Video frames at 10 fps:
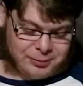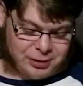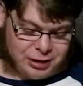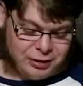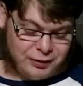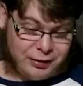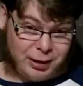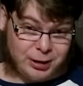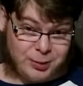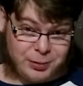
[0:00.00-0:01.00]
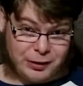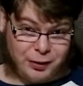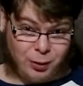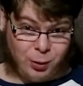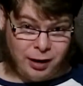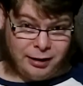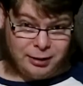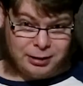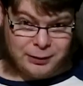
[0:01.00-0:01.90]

Legend of Zelda Breath of the Wild.